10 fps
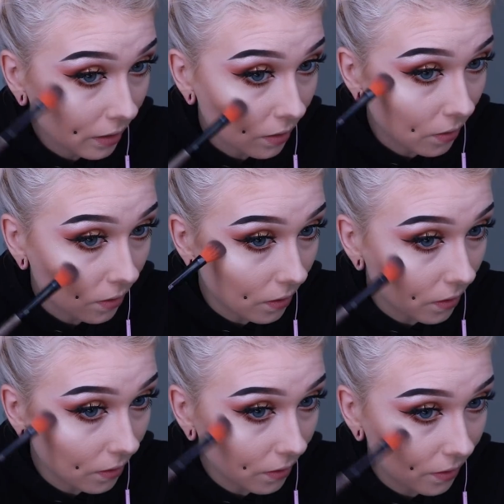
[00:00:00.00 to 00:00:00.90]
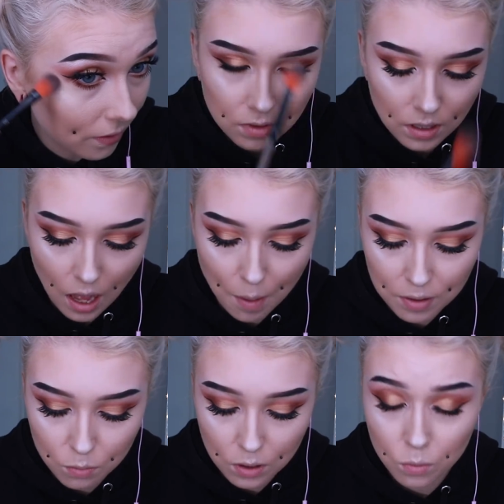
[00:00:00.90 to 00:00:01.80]
it on. I
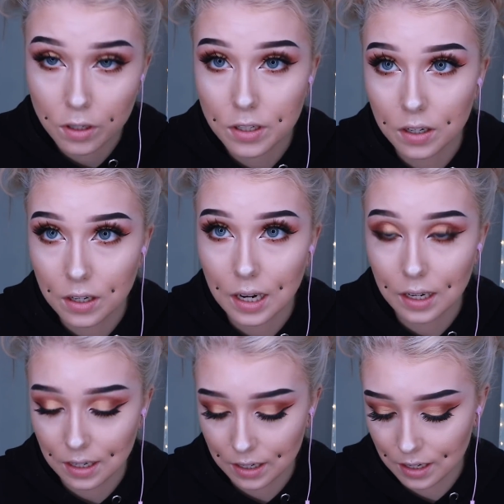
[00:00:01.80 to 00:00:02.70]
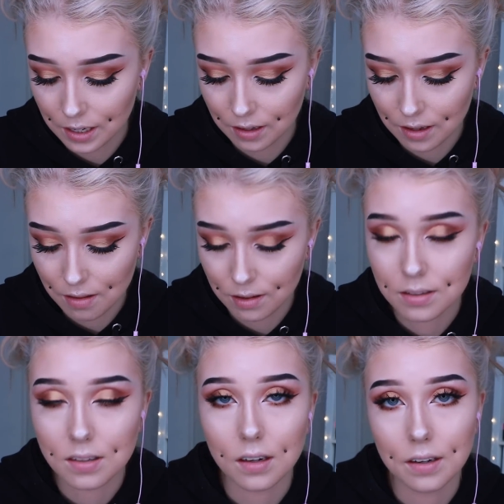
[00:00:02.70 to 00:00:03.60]
mean, when we're done highlighting, the
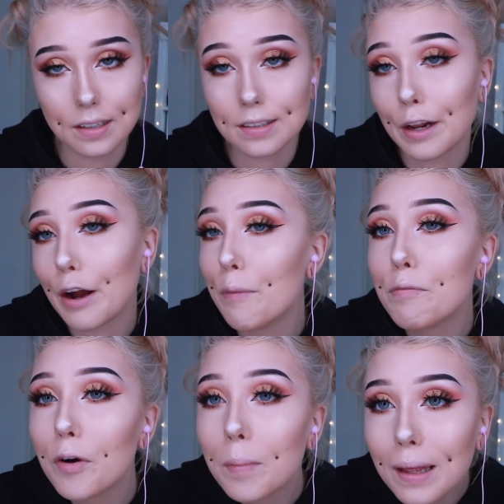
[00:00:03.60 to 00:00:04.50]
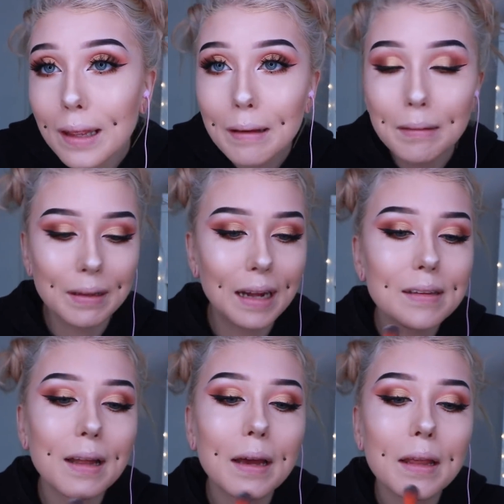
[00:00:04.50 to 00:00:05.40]
sun is gonna come for me.
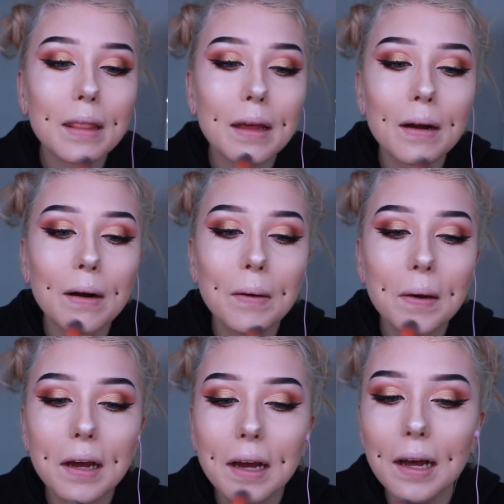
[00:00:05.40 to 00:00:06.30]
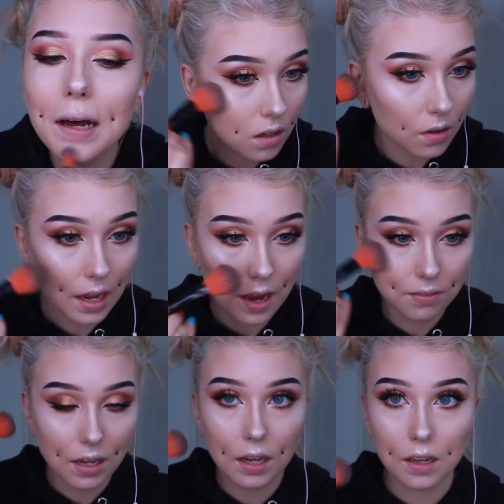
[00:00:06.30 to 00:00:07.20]
That's like the goal. Okay, I,
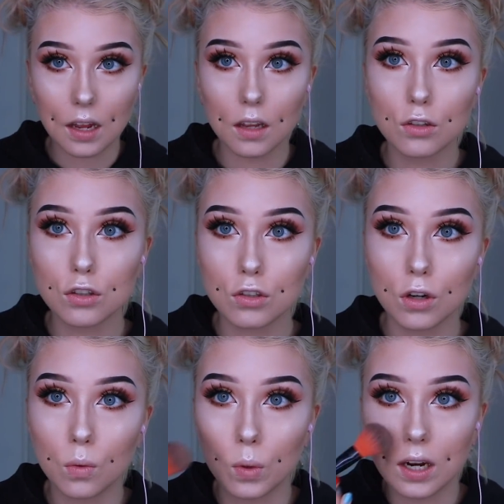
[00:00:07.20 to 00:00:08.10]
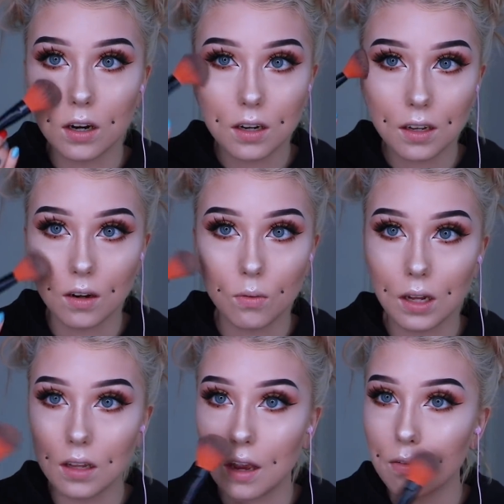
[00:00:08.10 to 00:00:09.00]
I, I look so weird in
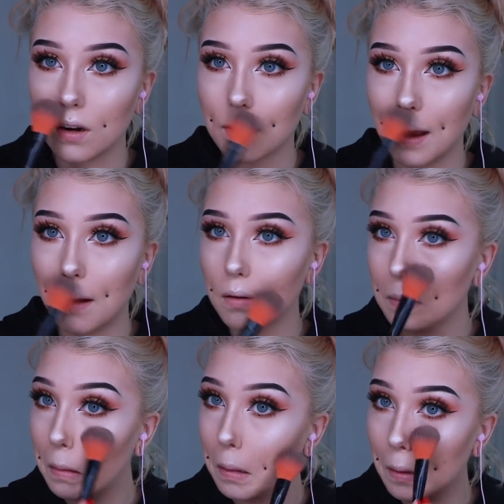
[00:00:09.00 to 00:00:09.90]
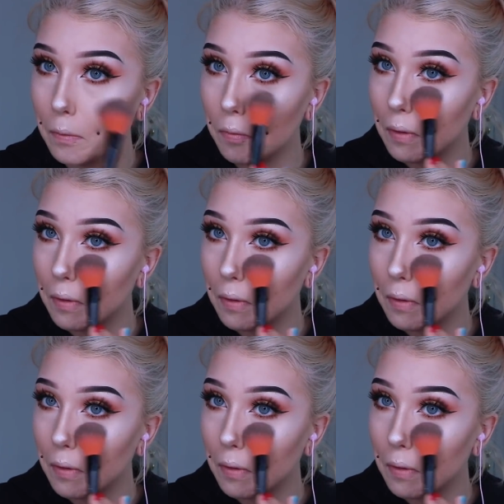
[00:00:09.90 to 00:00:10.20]
real life right now. This.